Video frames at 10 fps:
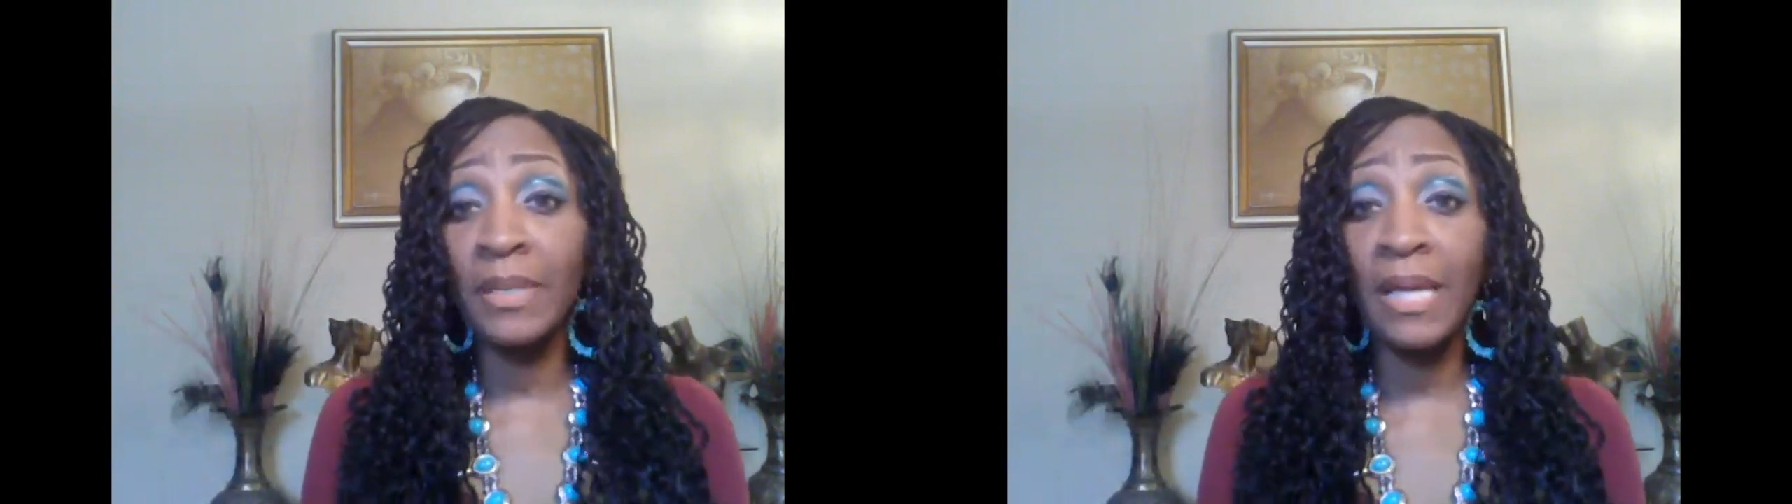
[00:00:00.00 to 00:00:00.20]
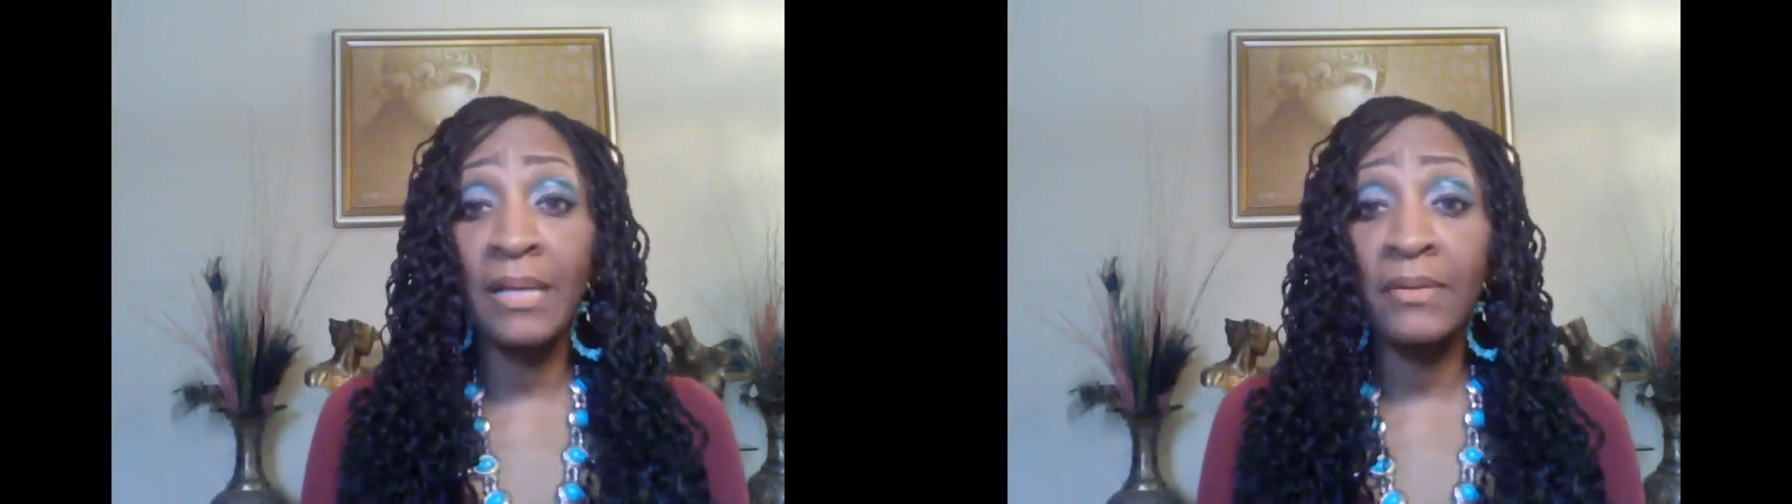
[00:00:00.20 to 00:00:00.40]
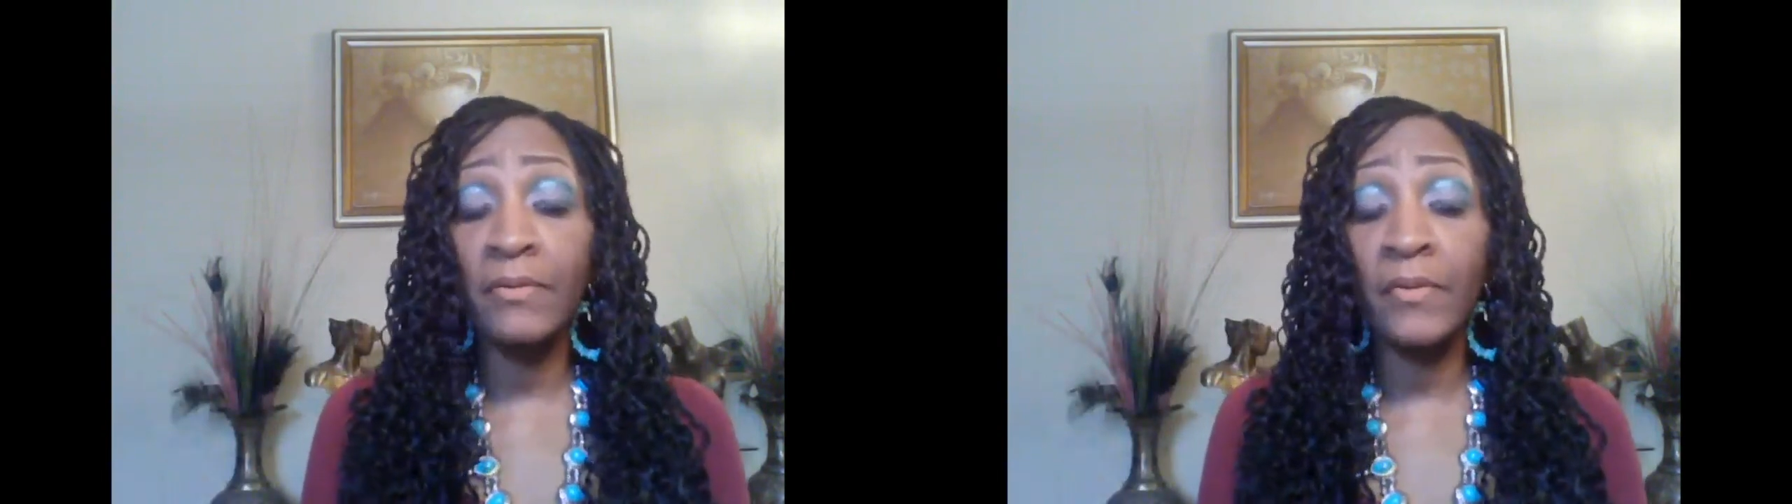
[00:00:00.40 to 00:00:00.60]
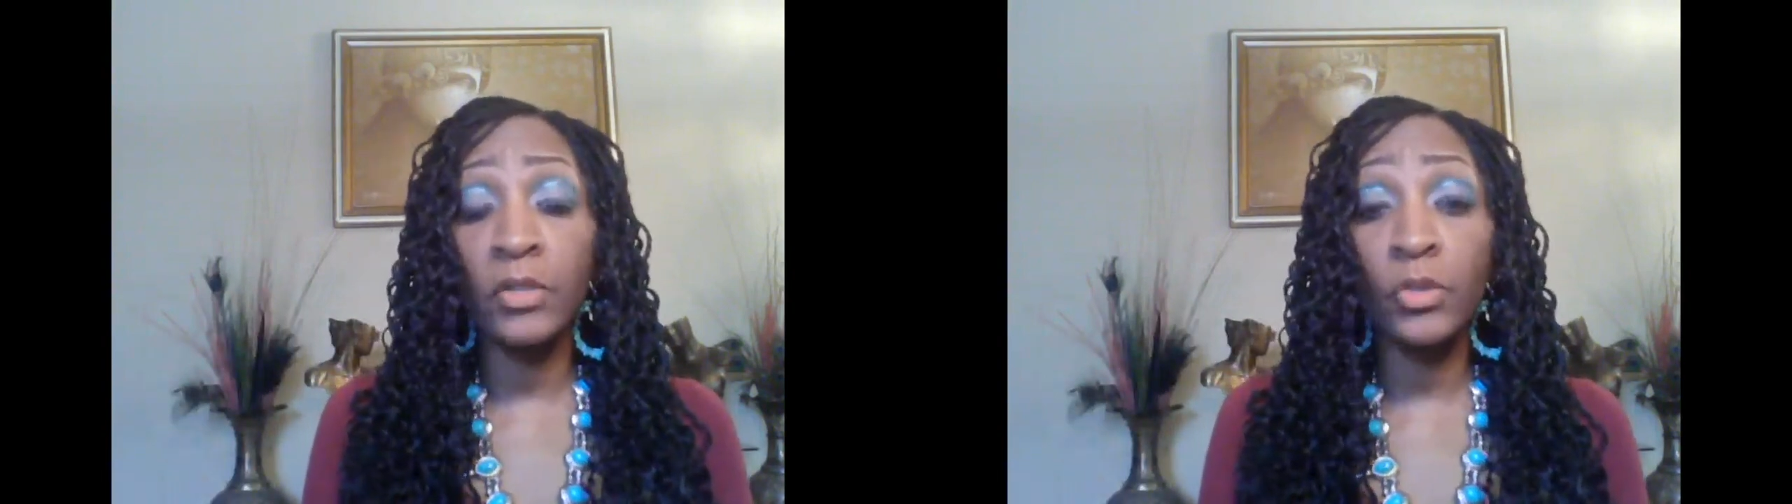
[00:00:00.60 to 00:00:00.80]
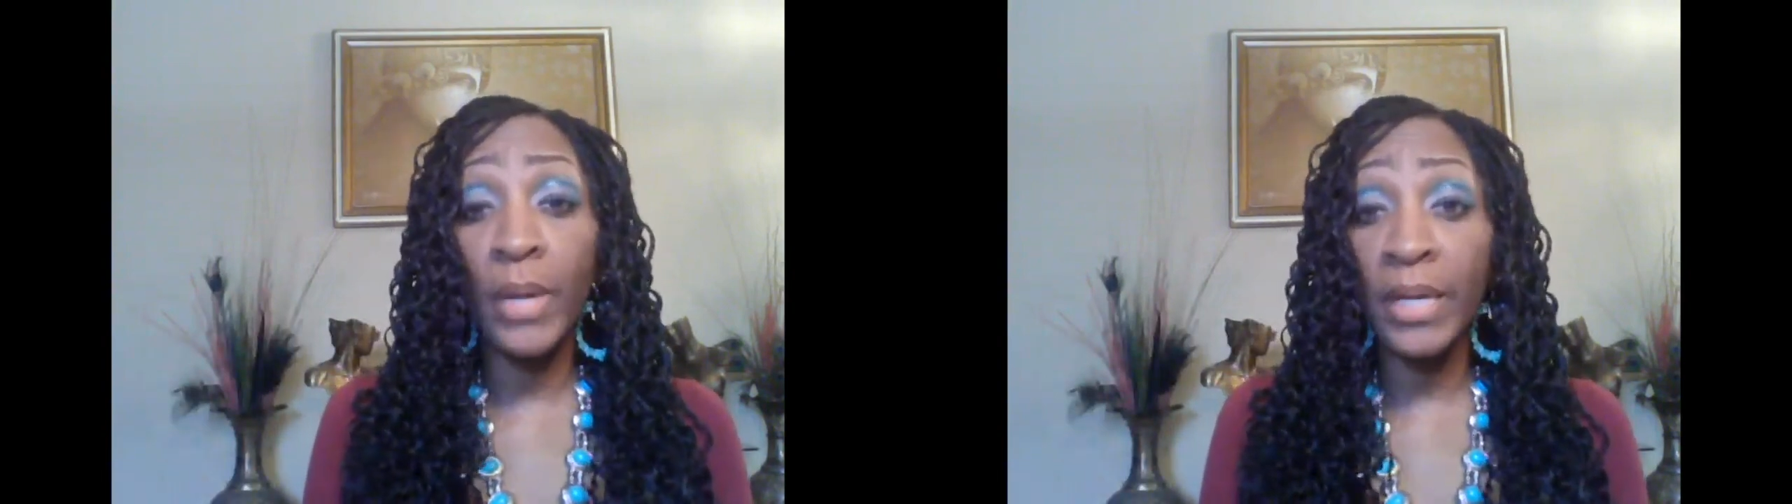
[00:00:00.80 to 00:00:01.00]
a lot of
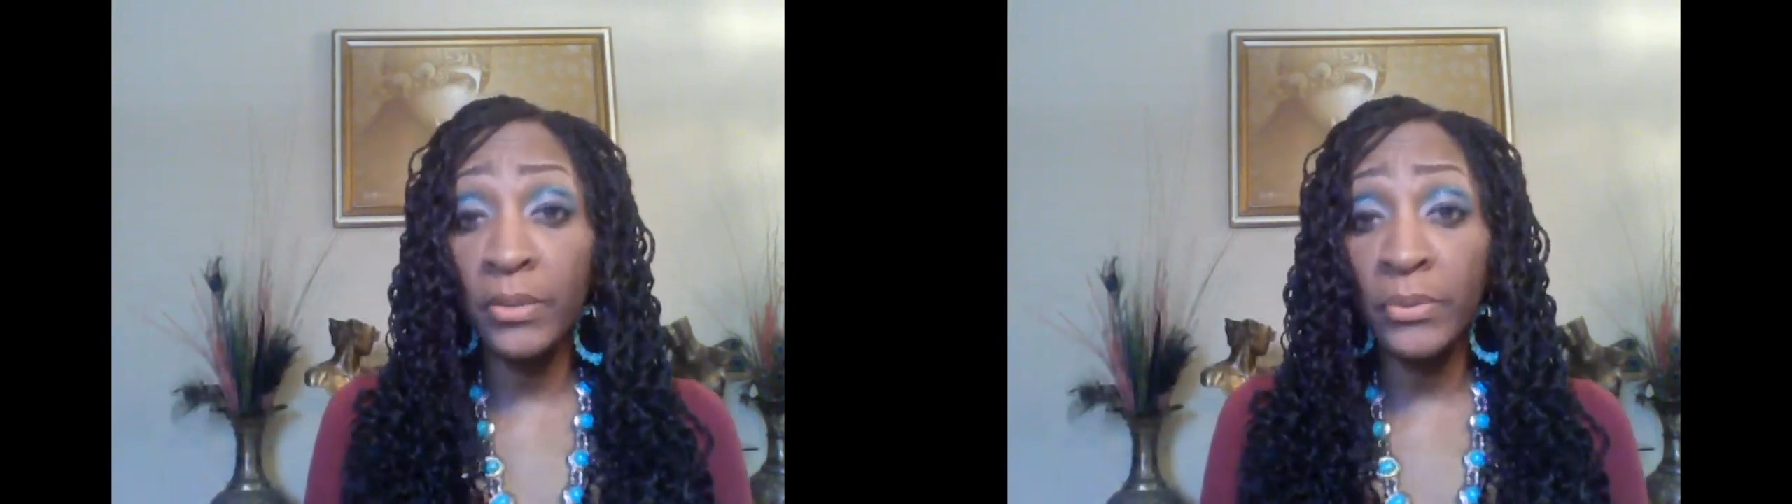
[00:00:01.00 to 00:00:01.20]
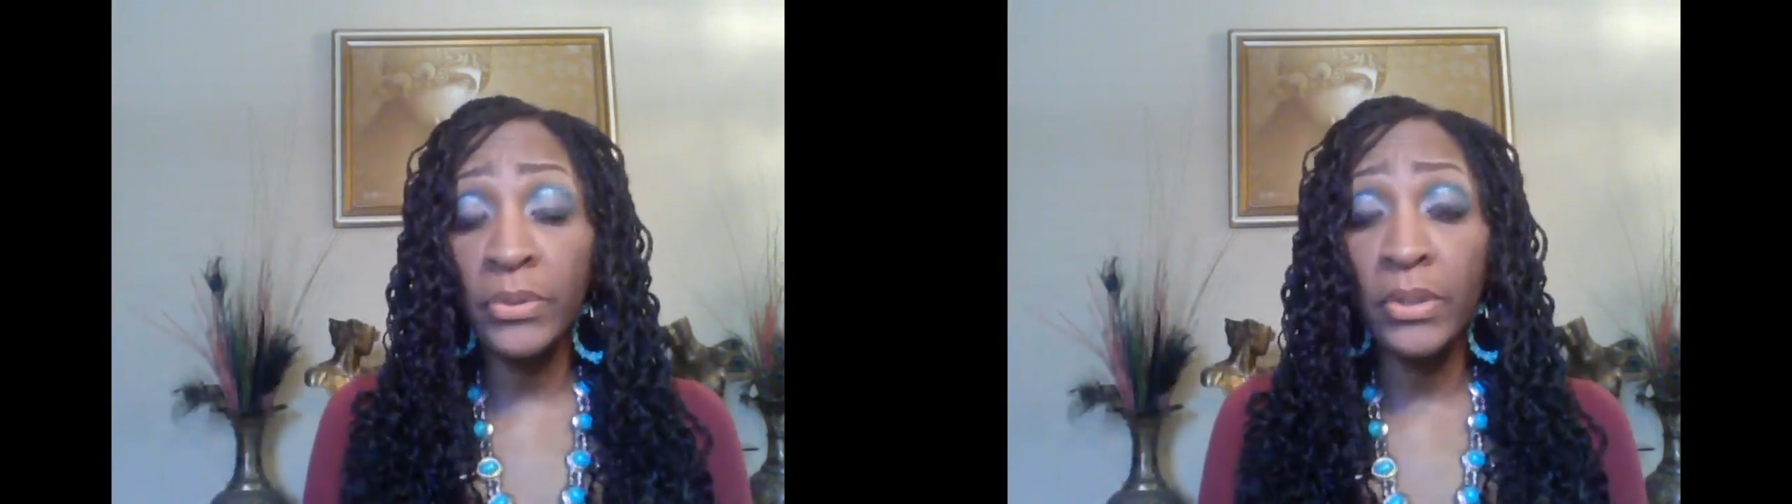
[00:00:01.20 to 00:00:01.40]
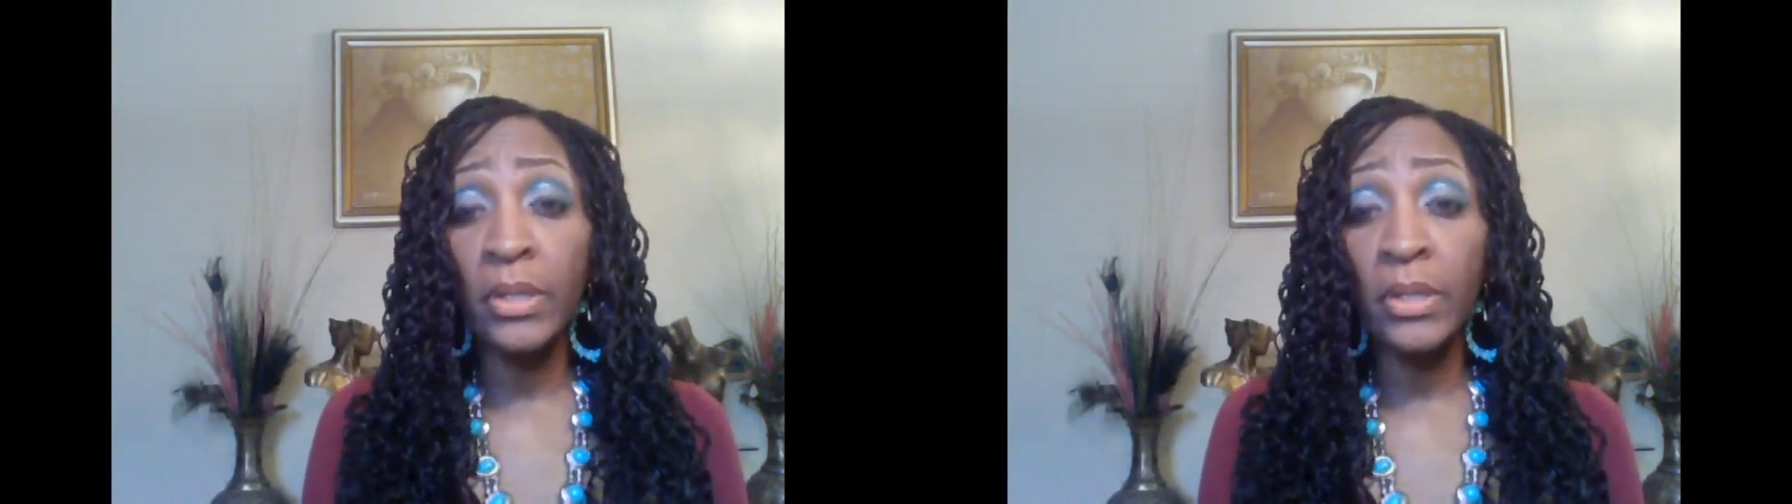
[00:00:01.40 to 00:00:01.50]
trainers,